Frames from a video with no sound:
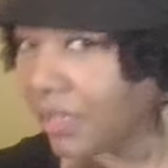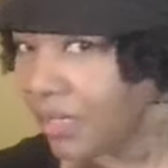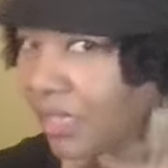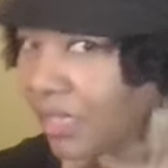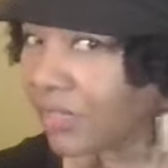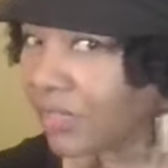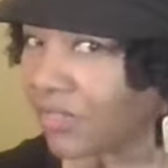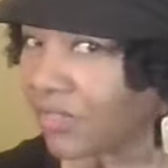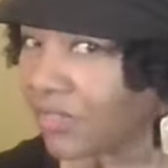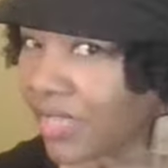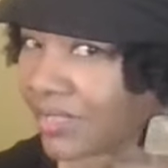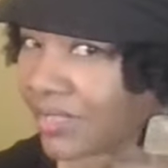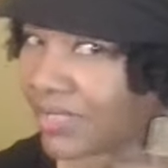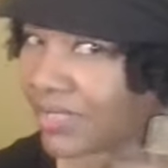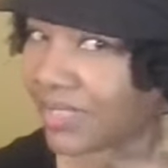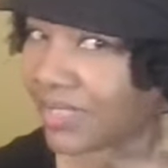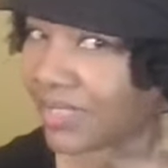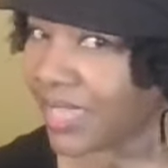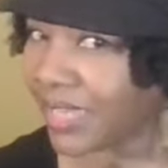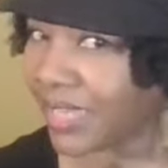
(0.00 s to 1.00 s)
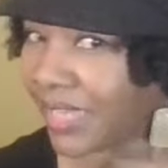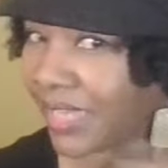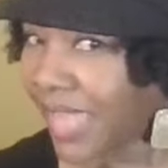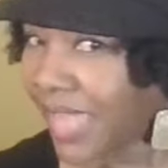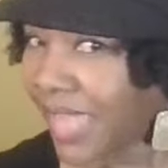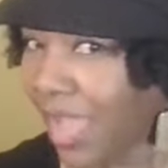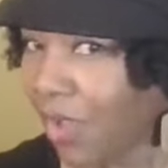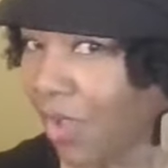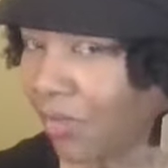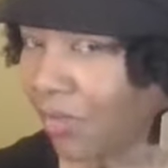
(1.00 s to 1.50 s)
It's not standing
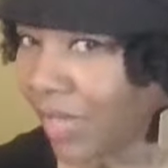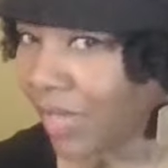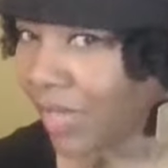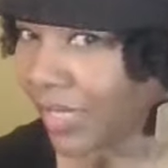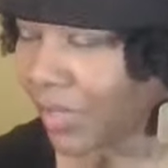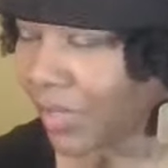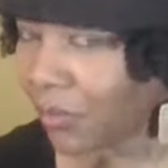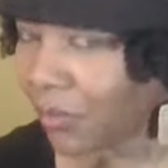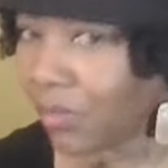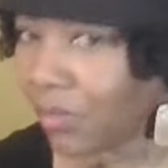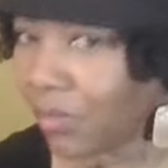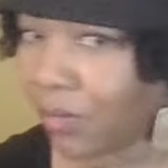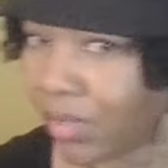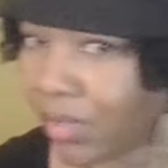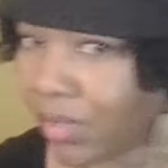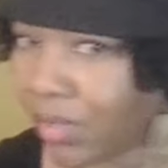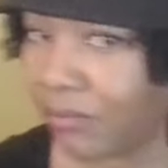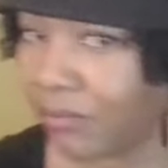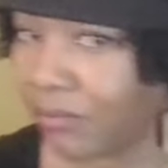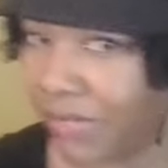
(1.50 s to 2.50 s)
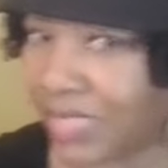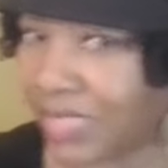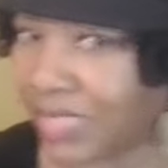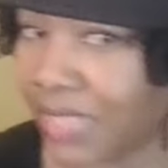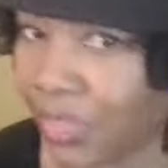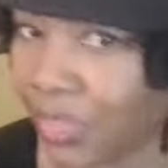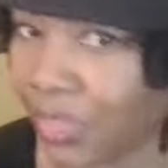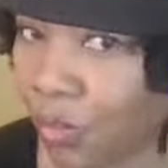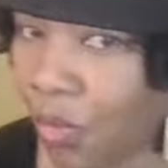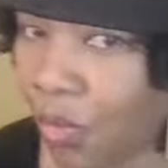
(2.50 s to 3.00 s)
out like it would. Well, that's
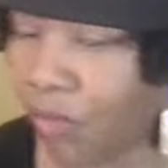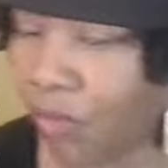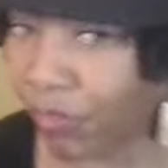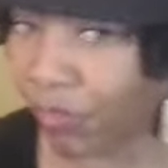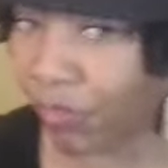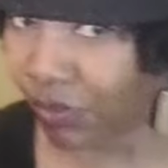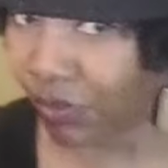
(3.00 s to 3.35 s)
how the woven